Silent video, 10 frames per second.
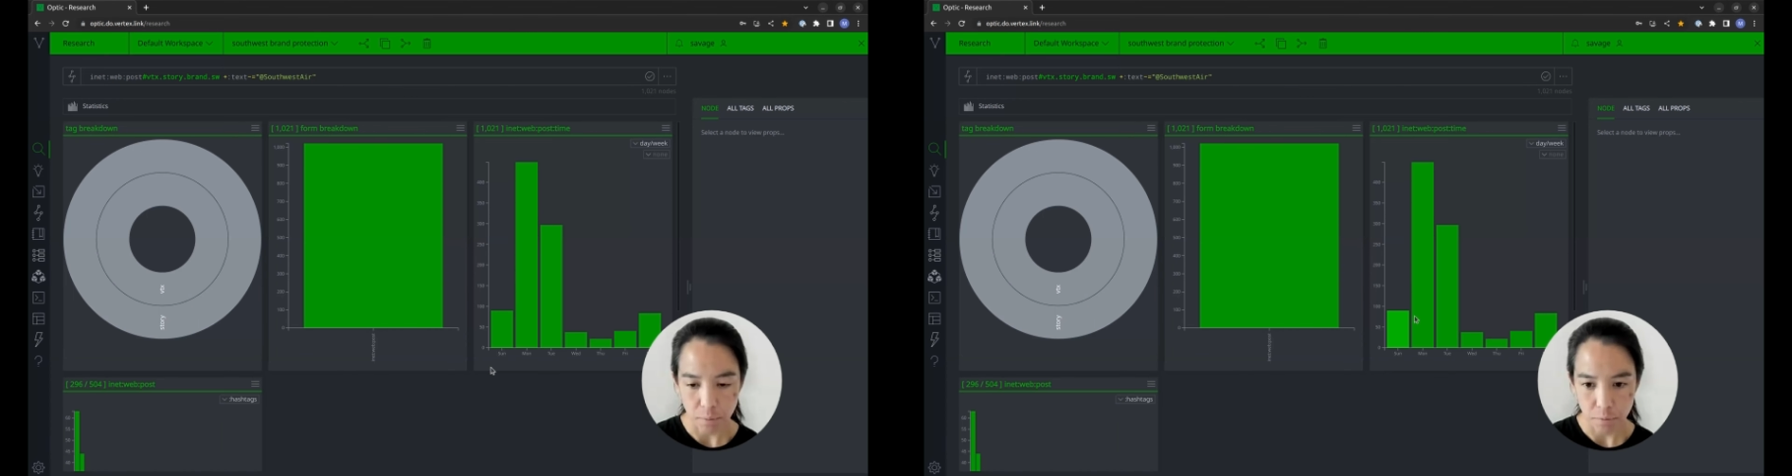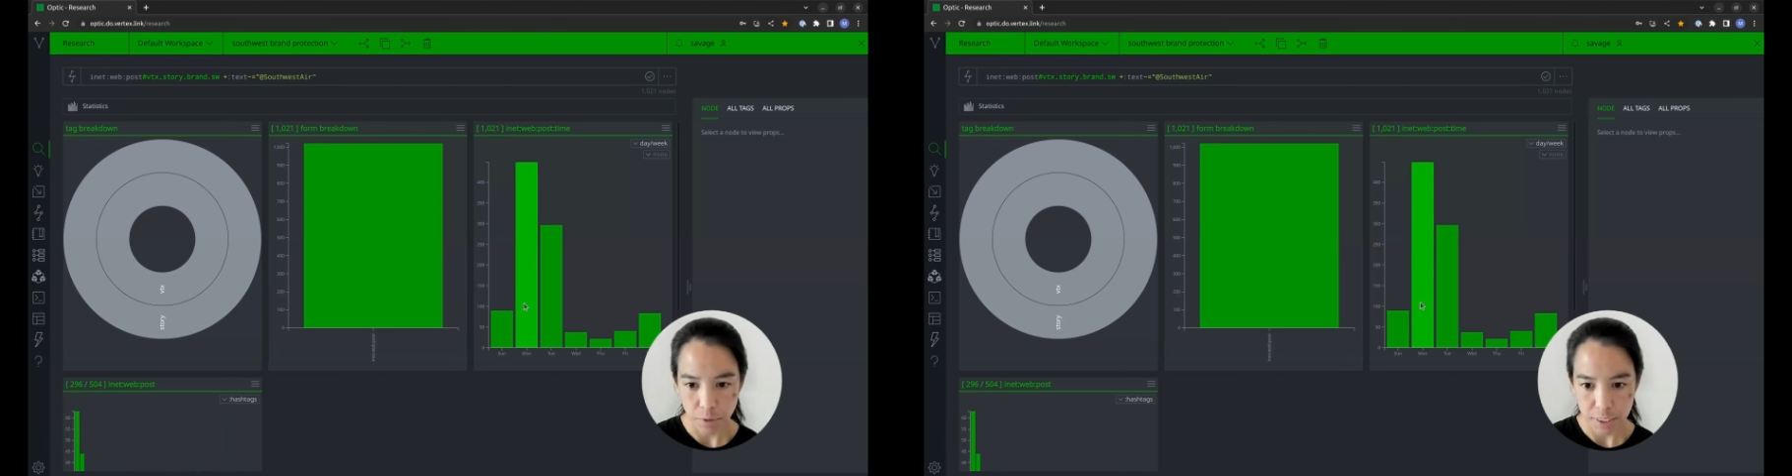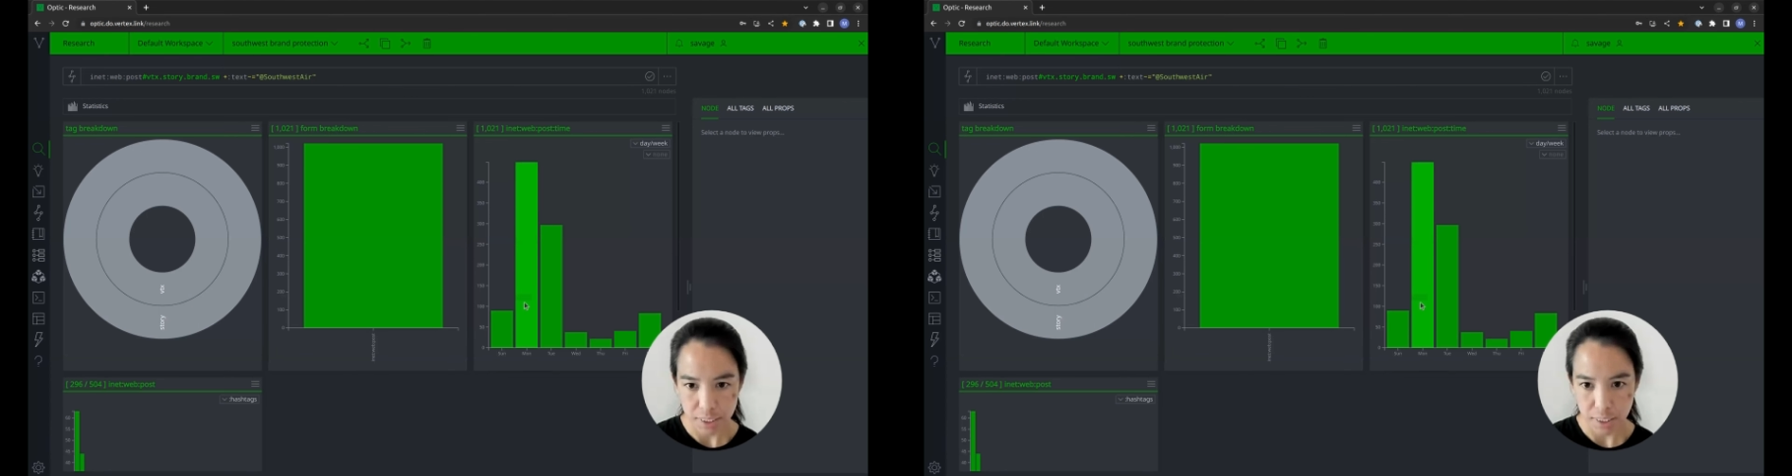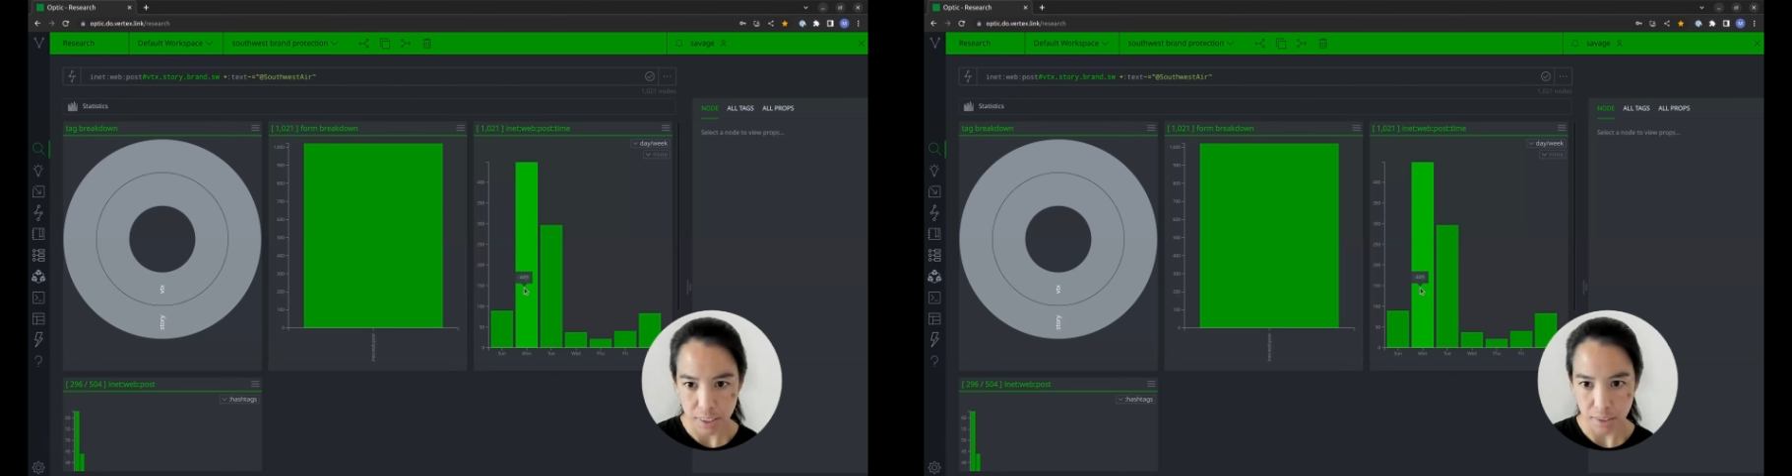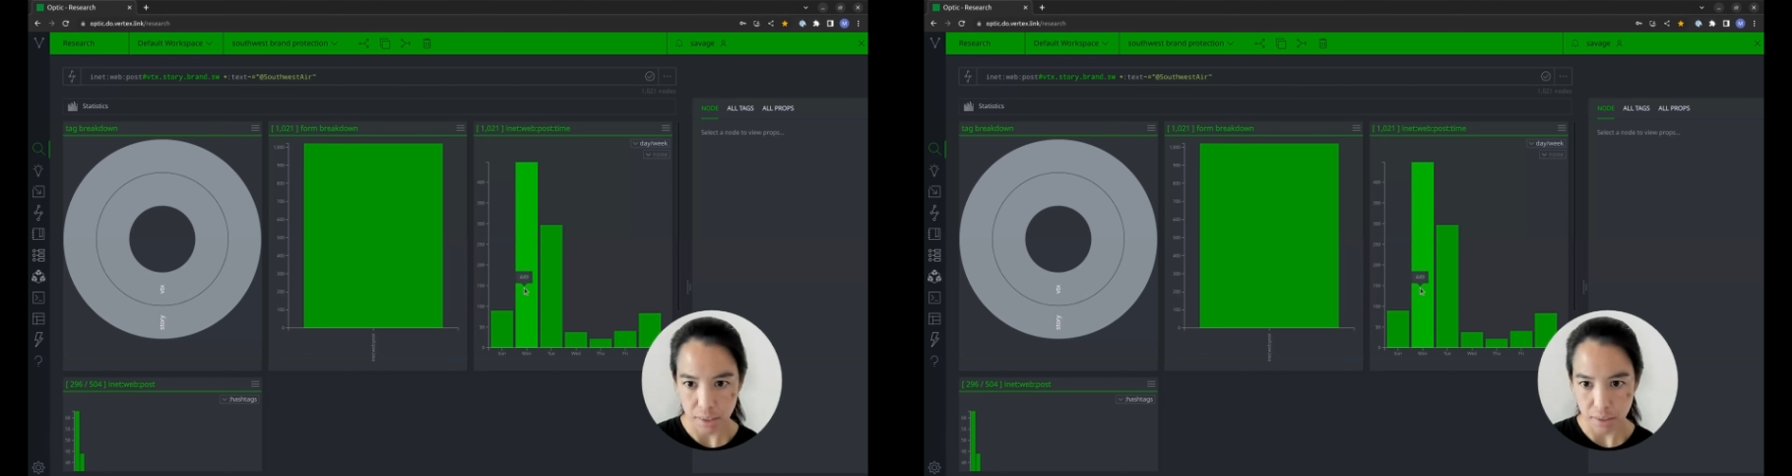we can see
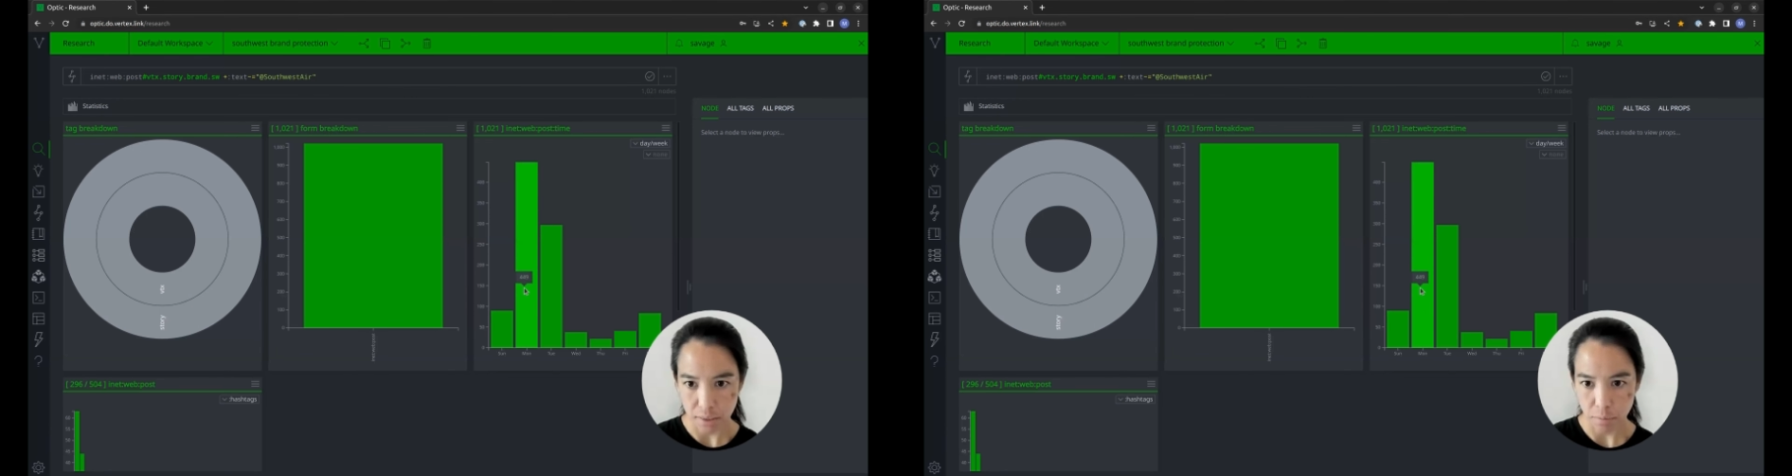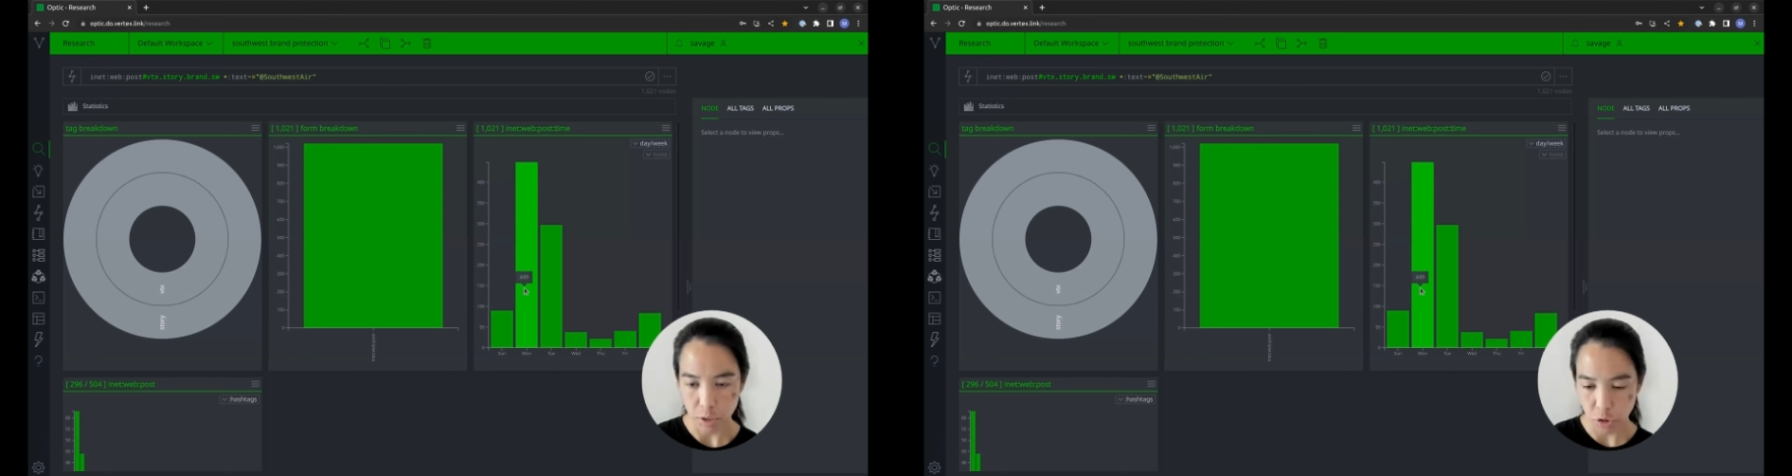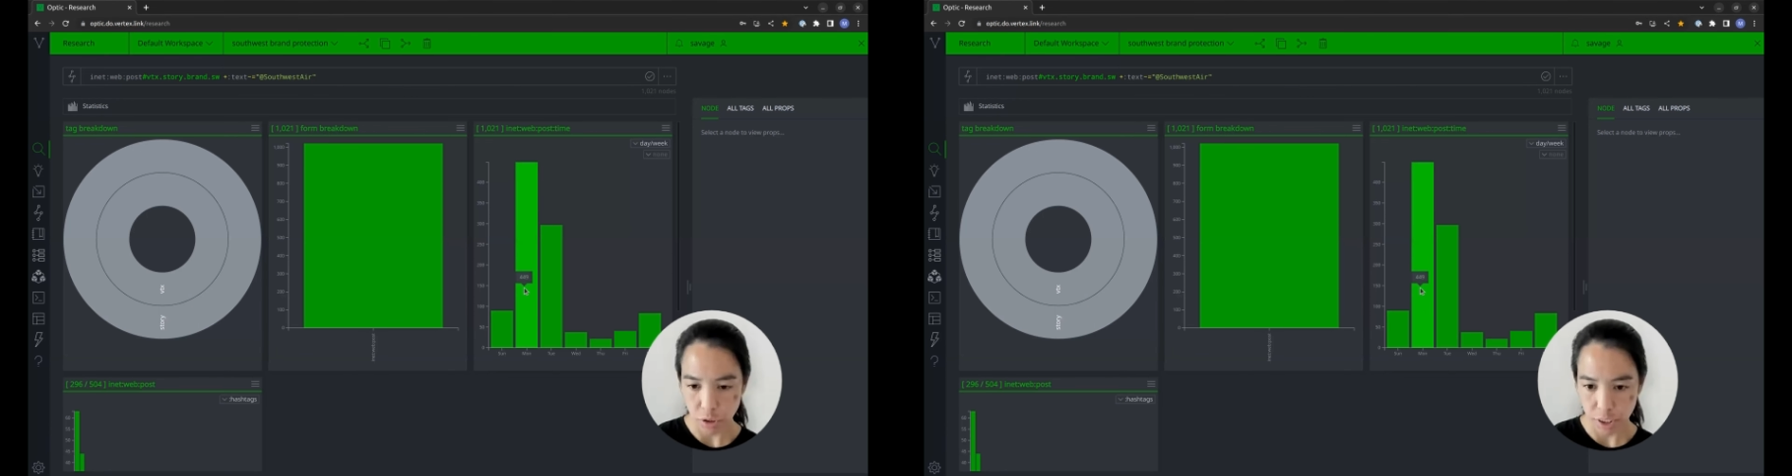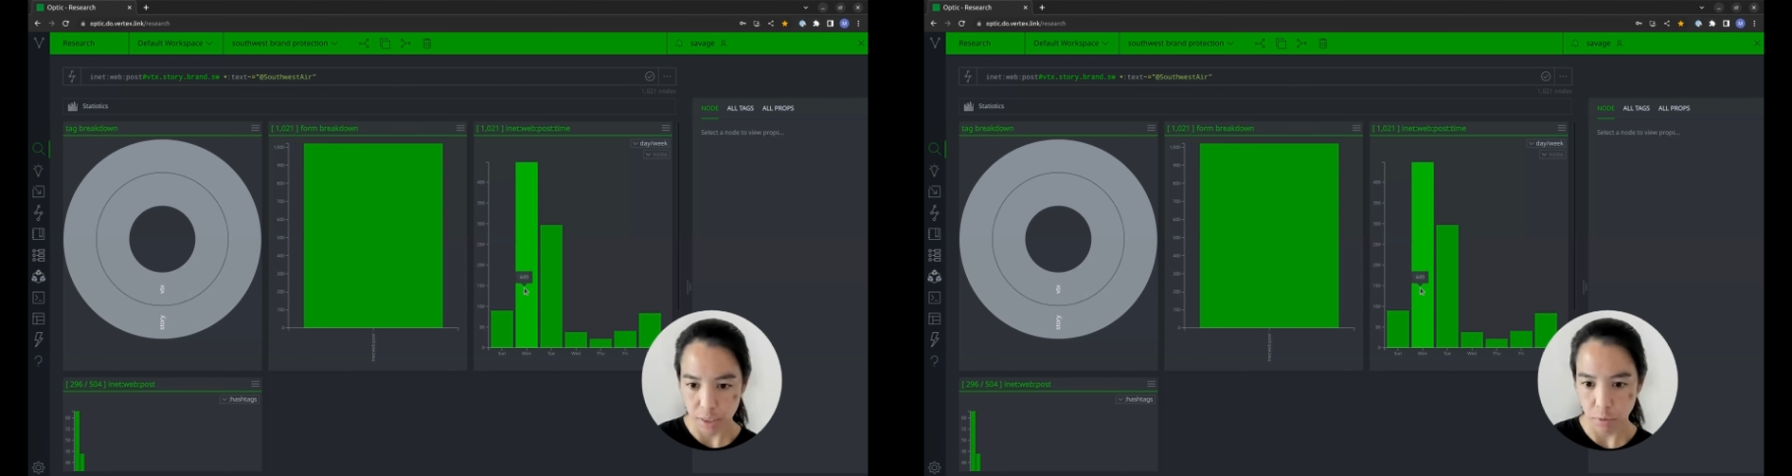that the majority